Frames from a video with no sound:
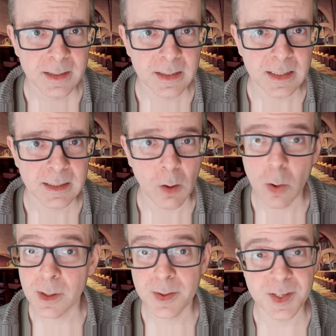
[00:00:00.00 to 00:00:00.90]
uh,
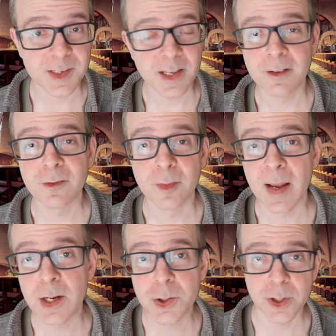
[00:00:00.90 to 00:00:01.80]
all of this
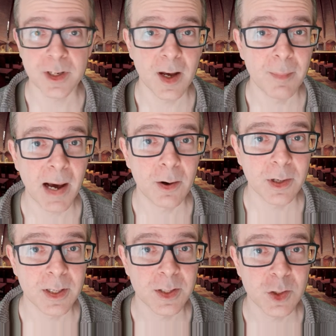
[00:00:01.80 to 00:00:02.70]
information
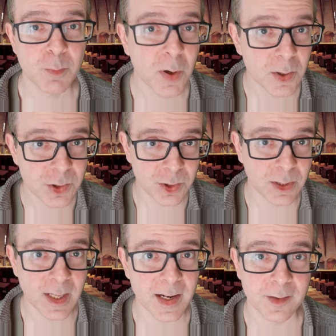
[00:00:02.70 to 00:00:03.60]
about his
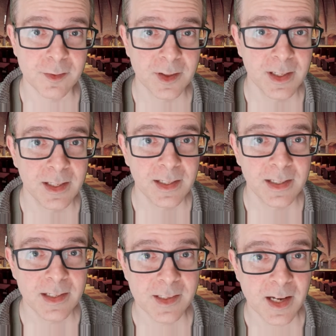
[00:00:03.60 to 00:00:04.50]
personal life
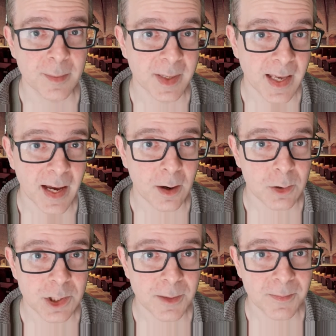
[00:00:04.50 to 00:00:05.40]
is coming
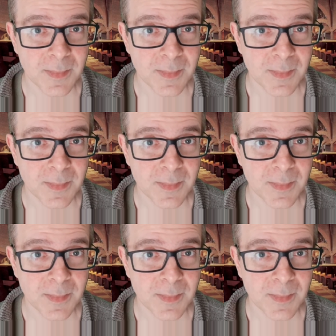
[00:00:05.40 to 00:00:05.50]
out.